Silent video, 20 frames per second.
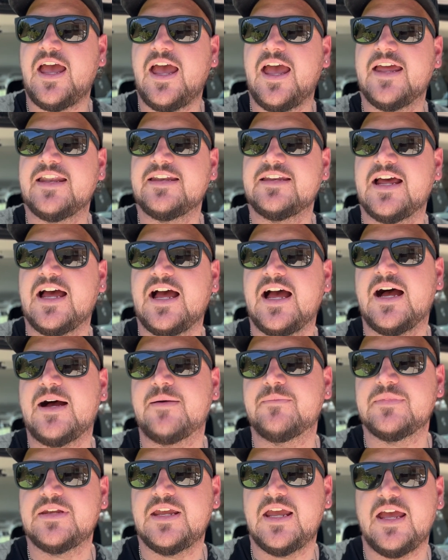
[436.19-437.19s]
And
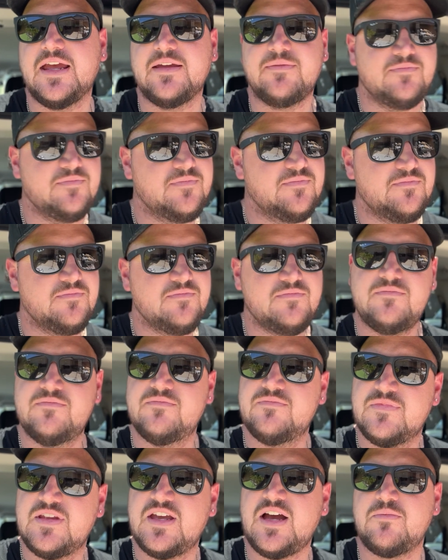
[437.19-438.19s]
um, yeah,
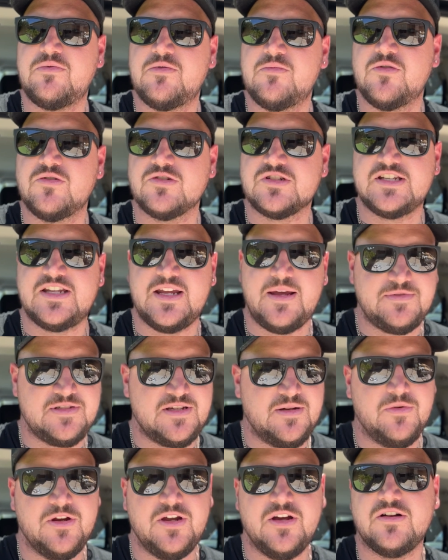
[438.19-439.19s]
couple more steps
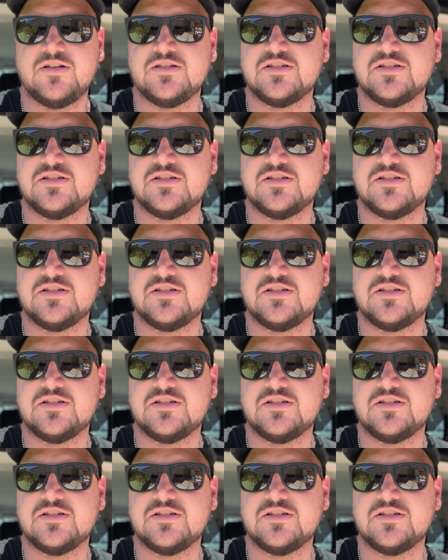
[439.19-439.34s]
and we on.